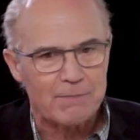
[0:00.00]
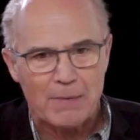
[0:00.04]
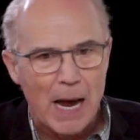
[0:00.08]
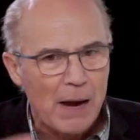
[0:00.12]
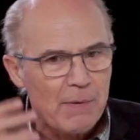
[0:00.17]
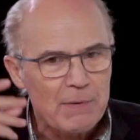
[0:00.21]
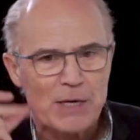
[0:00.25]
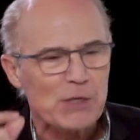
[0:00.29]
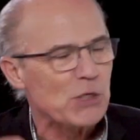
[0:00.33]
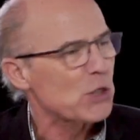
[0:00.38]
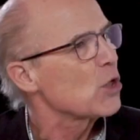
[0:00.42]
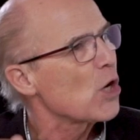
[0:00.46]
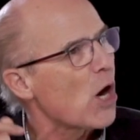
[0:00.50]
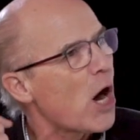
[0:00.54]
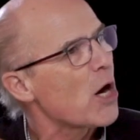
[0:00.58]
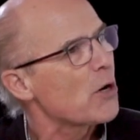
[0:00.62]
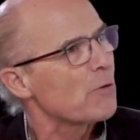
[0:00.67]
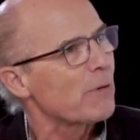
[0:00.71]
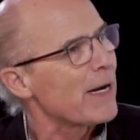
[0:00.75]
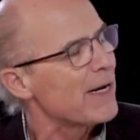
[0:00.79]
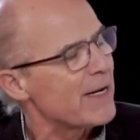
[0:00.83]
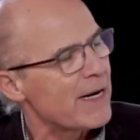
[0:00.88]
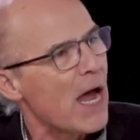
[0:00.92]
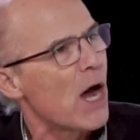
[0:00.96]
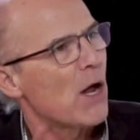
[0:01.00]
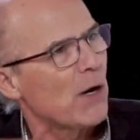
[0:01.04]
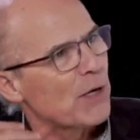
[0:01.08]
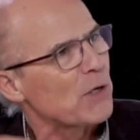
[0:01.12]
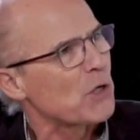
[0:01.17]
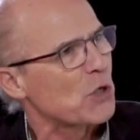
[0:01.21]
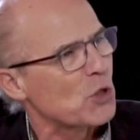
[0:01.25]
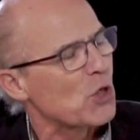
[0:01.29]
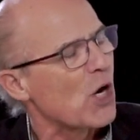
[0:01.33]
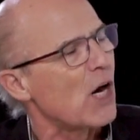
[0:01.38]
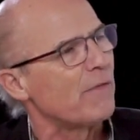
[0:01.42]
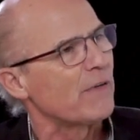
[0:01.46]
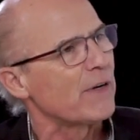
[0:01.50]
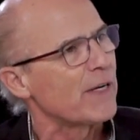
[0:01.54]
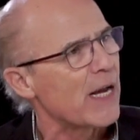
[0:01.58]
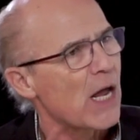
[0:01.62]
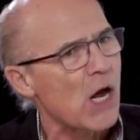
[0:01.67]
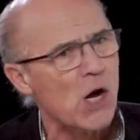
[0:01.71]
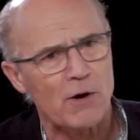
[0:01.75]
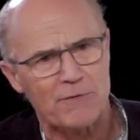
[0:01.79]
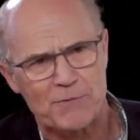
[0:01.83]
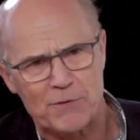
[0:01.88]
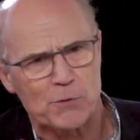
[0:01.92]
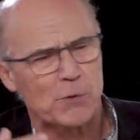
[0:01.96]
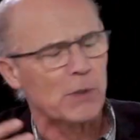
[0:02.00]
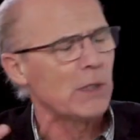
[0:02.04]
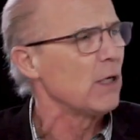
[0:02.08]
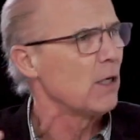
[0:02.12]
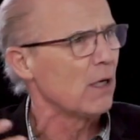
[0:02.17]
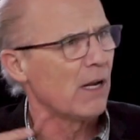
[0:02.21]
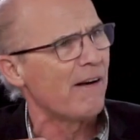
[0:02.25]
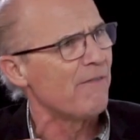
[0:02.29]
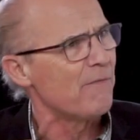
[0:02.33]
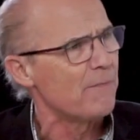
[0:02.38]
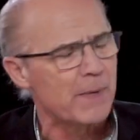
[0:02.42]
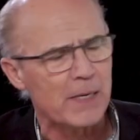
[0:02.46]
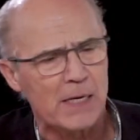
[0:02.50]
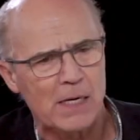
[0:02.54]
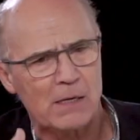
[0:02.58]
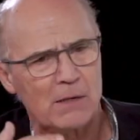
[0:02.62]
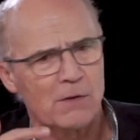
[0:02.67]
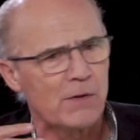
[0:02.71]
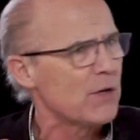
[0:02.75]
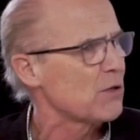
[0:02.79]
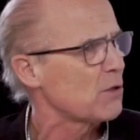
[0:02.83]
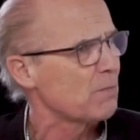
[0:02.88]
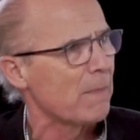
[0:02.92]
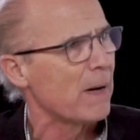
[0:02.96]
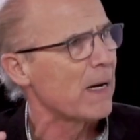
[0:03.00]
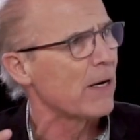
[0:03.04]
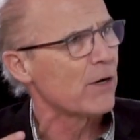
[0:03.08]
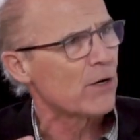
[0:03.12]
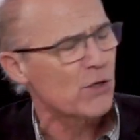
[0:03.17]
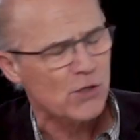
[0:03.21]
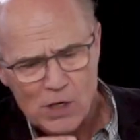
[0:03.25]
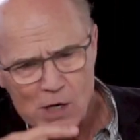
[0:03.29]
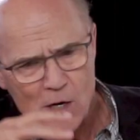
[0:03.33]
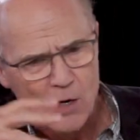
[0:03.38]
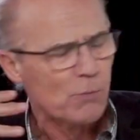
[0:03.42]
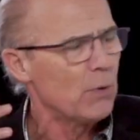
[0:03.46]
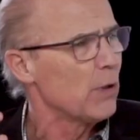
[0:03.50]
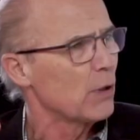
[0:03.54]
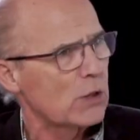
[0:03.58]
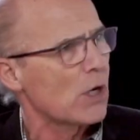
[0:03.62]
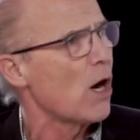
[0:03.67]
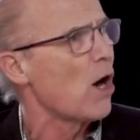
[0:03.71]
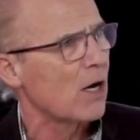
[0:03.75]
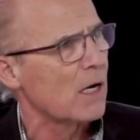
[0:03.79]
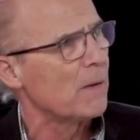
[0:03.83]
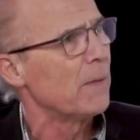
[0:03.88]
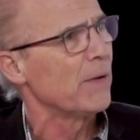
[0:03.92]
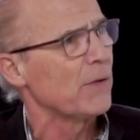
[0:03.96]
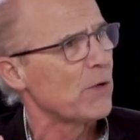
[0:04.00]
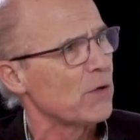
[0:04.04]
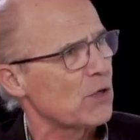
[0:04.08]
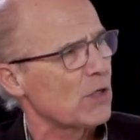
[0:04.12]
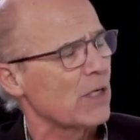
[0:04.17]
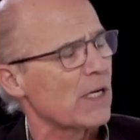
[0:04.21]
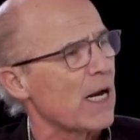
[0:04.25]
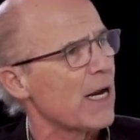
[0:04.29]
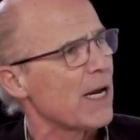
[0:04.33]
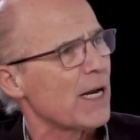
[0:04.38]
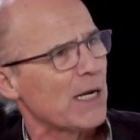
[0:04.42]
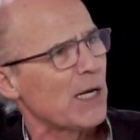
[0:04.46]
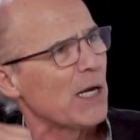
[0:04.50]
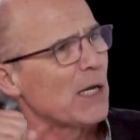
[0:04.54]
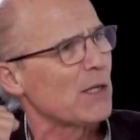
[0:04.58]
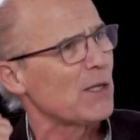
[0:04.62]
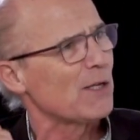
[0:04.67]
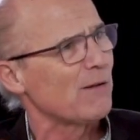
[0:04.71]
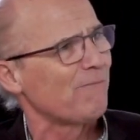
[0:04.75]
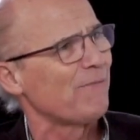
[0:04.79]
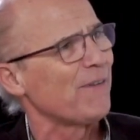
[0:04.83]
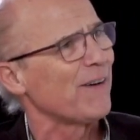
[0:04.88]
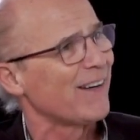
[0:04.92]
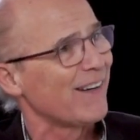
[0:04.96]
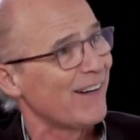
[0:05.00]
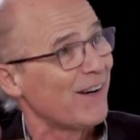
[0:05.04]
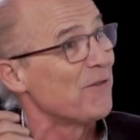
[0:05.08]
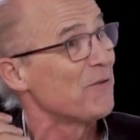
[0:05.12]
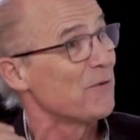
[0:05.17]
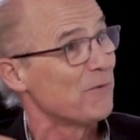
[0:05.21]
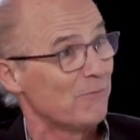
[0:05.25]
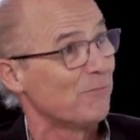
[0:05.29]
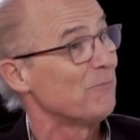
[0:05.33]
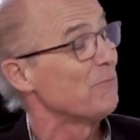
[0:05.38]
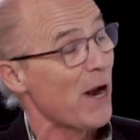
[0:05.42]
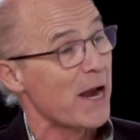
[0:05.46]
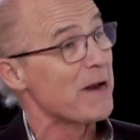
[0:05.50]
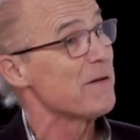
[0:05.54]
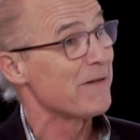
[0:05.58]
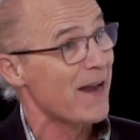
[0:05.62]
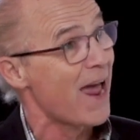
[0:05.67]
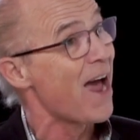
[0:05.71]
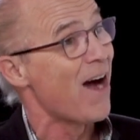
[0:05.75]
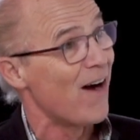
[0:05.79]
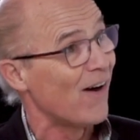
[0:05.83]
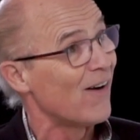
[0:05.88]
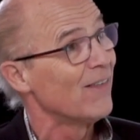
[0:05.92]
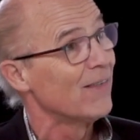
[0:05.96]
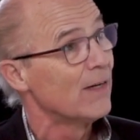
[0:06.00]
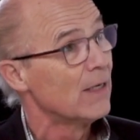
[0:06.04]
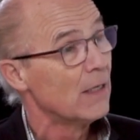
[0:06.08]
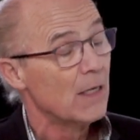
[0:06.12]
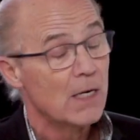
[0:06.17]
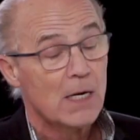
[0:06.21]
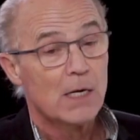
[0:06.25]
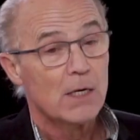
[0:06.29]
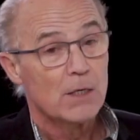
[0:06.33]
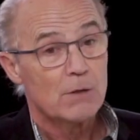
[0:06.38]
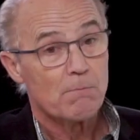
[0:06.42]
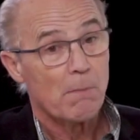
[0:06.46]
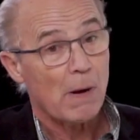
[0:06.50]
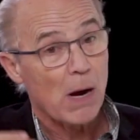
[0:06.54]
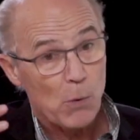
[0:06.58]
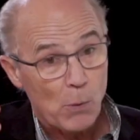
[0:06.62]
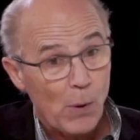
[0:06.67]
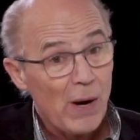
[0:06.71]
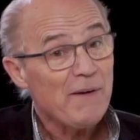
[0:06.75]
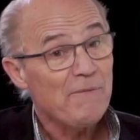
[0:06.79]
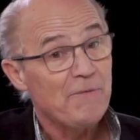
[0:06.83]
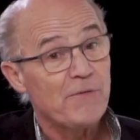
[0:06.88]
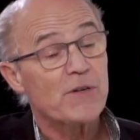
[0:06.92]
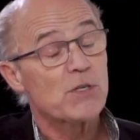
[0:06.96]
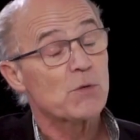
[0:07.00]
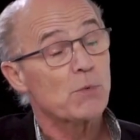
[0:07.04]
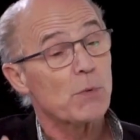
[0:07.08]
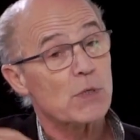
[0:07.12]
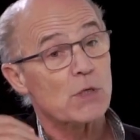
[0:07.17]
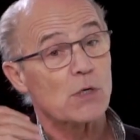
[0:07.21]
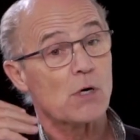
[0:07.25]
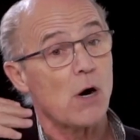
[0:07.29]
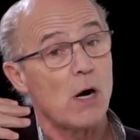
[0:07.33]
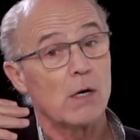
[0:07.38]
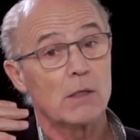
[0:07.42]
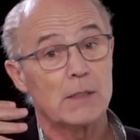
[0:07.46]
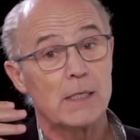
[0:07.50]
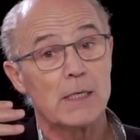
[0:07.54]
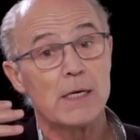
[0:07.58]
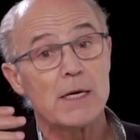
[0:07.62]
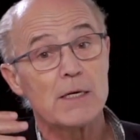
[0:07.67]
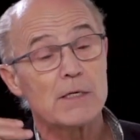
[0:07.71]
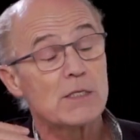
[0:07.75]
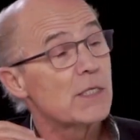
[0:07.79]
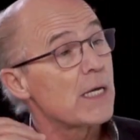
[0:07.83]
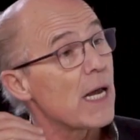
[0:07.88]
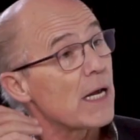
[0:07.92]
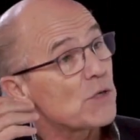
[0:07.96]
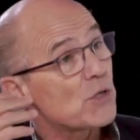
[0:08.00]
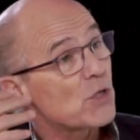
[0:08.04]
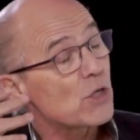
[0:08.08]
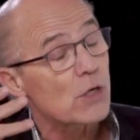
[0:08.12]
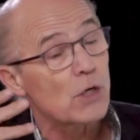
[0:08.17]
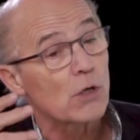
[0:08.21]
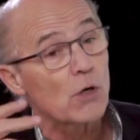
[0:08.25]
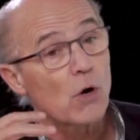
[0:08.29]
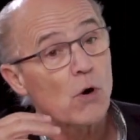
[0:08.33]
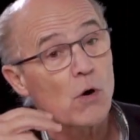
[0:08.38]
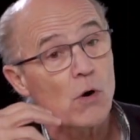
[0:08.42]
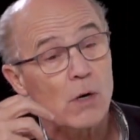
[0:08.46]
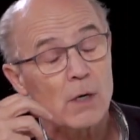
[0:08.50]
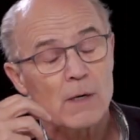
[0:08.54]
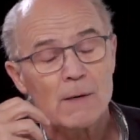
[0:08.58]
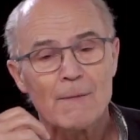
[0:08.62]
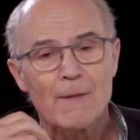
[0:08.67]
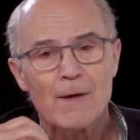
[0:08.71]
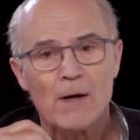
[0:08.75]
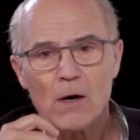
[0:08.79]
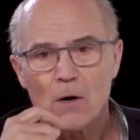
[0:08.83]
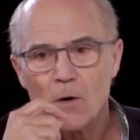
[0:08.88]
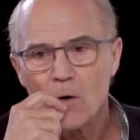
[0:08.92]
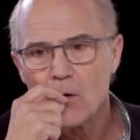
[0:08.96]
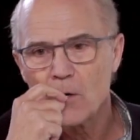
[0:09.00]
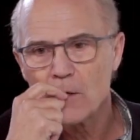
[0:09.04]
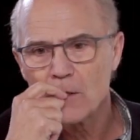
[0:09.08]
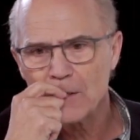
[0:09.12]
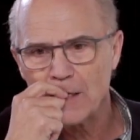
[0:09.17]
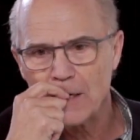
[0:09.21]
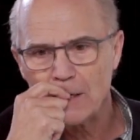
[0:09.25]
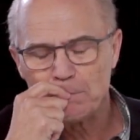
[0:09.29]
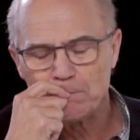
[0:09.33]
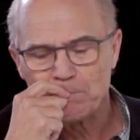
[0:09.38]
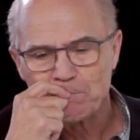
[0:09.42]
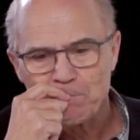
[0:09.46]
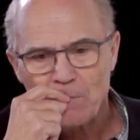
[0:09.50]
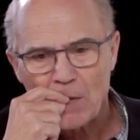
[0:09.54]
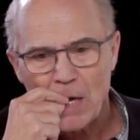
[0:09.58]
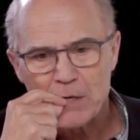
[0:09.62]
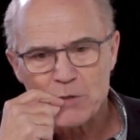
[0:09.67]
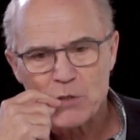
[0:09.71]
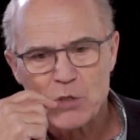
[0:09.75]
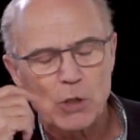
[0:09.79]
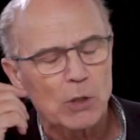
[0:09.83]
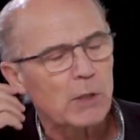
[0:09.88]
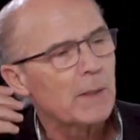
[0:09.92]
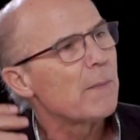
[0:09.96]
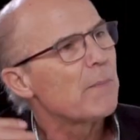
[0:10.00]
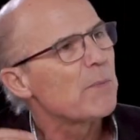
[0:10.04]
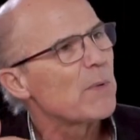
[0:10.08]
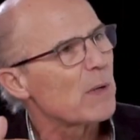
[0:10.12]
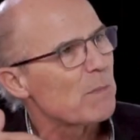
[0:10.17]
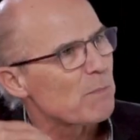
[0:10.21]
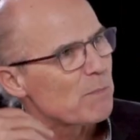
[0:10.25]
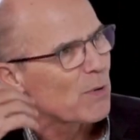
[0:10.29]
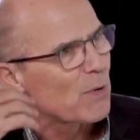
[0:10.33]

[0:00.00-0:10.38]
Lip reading: Let's talk right now. Let's solve it now. If you really love me in this marriage, we'll talk about this tonight and get this figured out right now. Yeah. My wife is what's called an intentional or deliberate